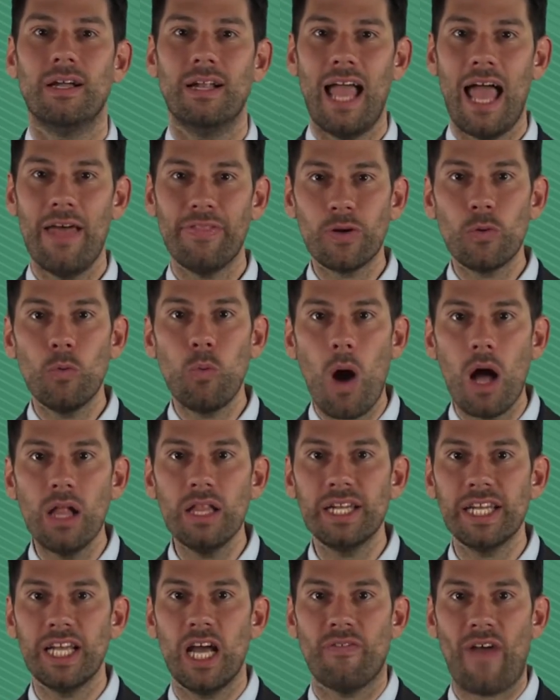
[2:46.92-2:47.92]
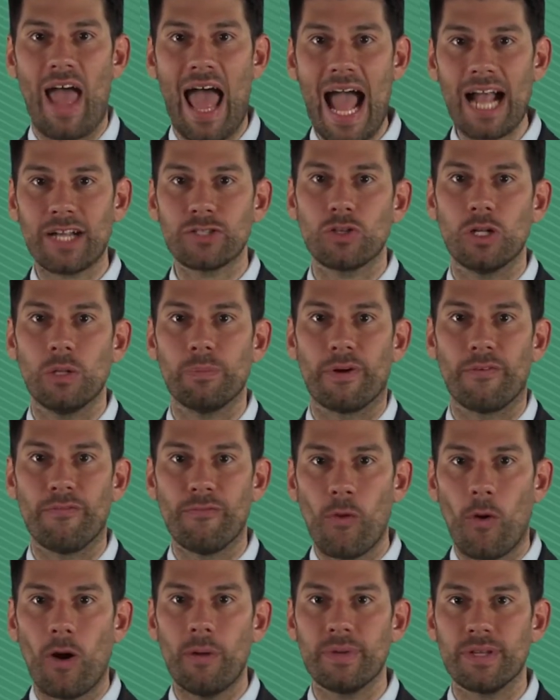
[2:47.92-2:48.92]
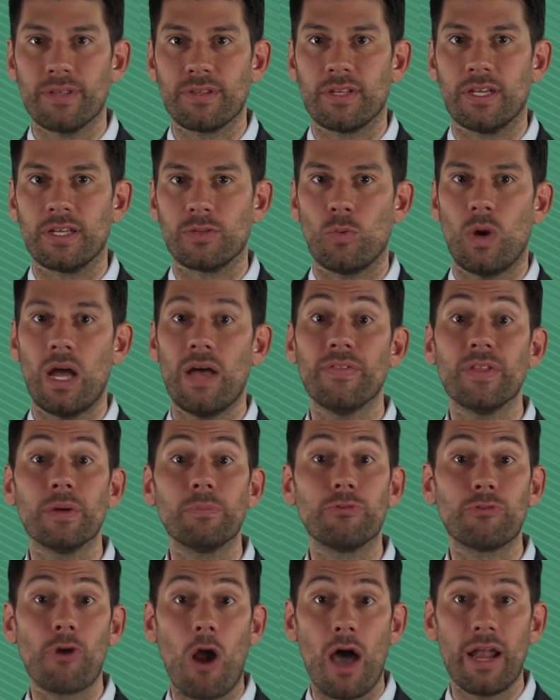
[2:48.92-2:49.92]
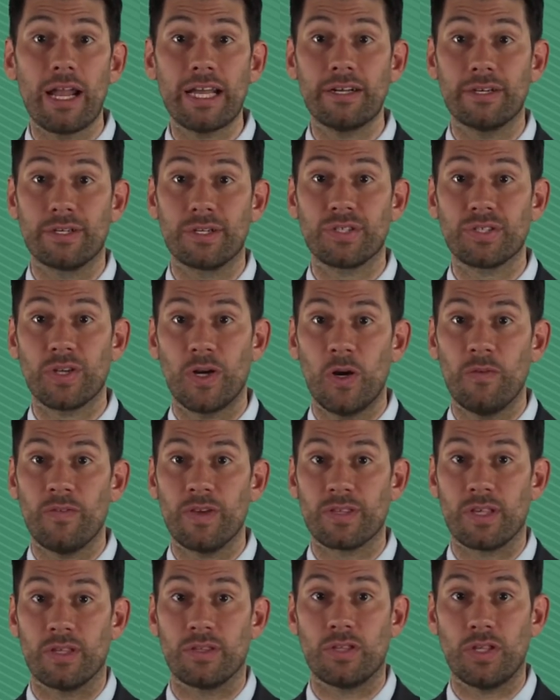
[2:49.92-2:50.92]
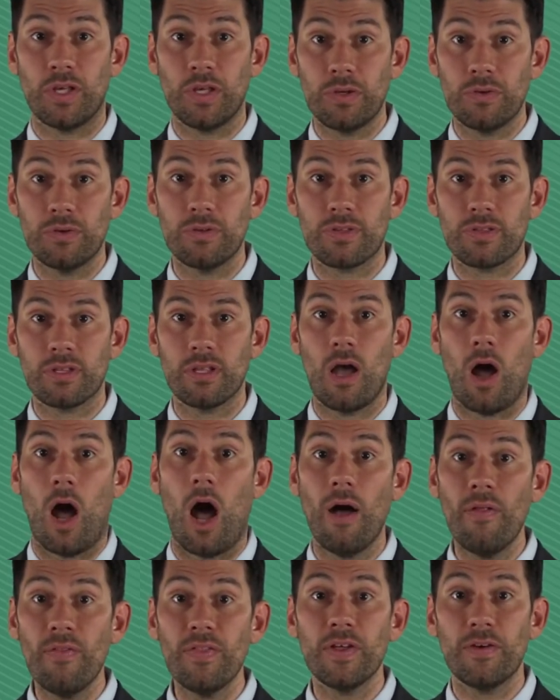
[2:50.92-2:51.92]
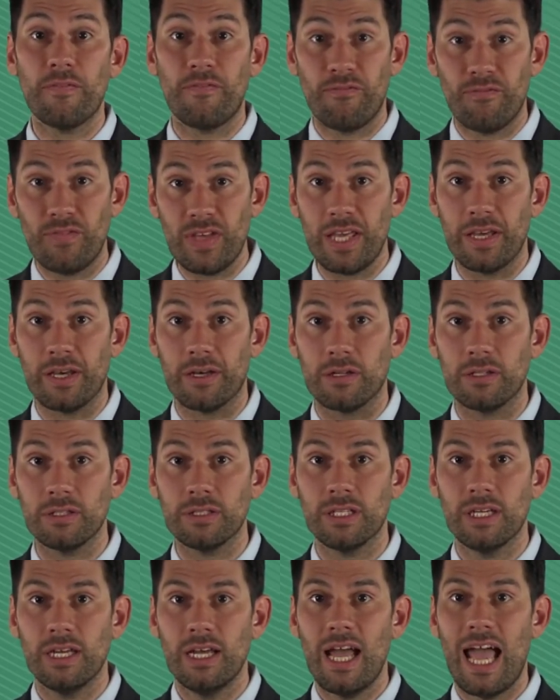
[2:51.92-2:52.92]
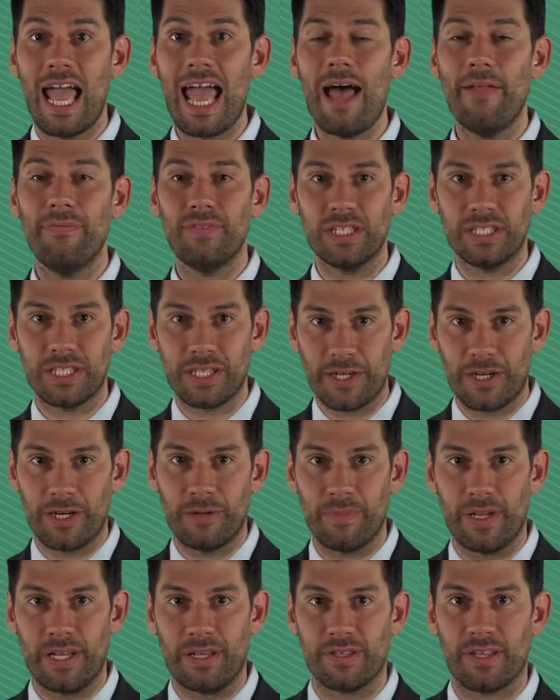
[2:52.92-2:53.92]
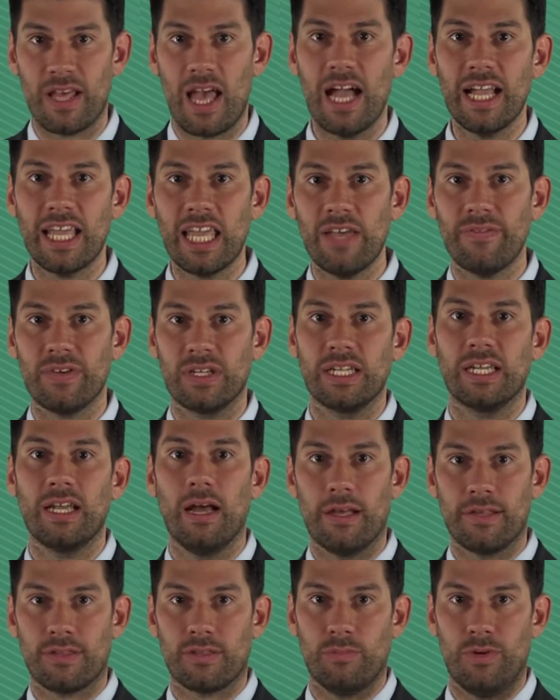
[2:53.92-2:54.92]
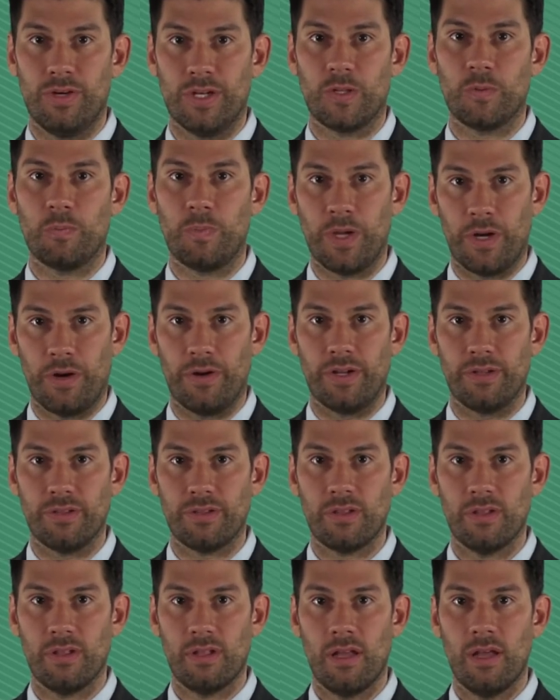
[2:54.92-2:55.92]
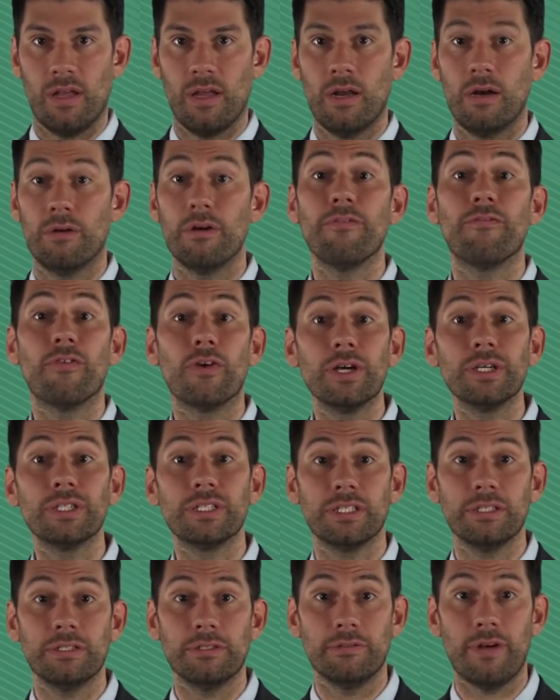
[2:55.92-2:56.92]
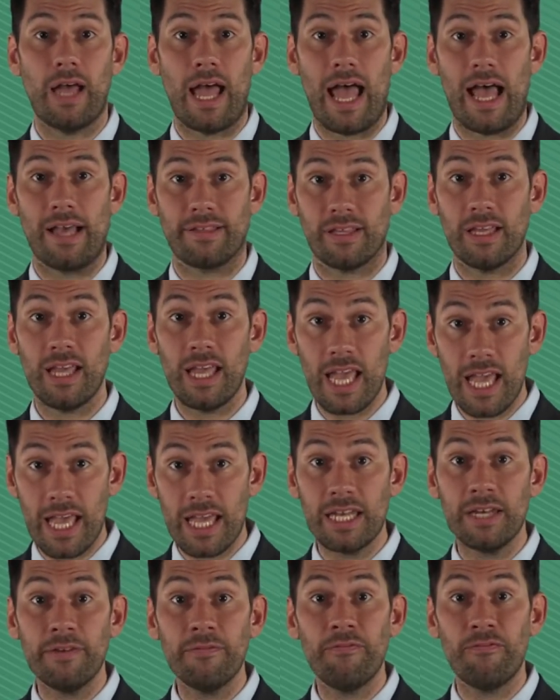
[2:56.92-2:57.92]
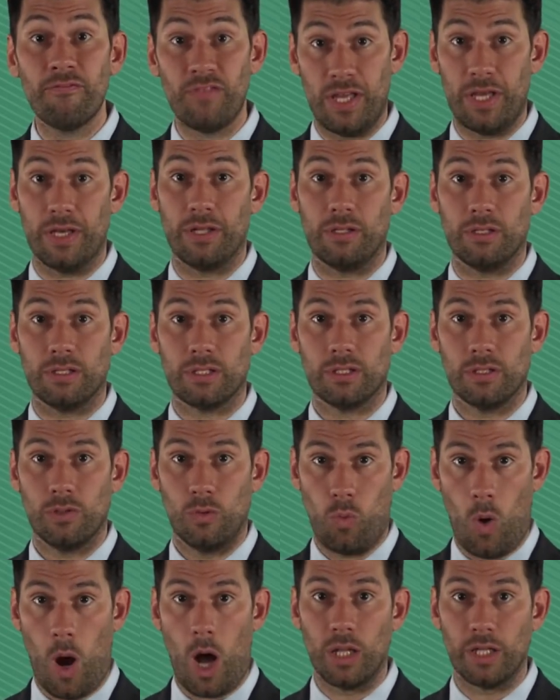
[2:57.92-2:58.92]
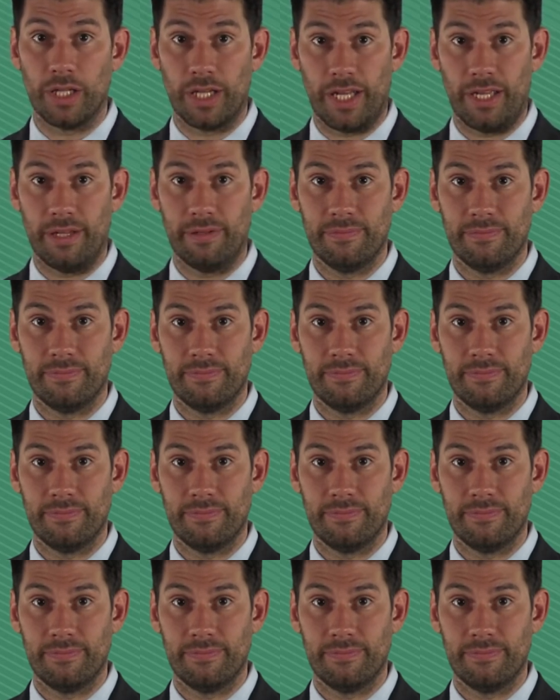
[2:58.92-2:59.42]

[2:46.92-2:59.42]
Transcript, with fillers: and the quality of actual performances when the product or service is used on the field and determines a given customer experience, referred to as in-field quality.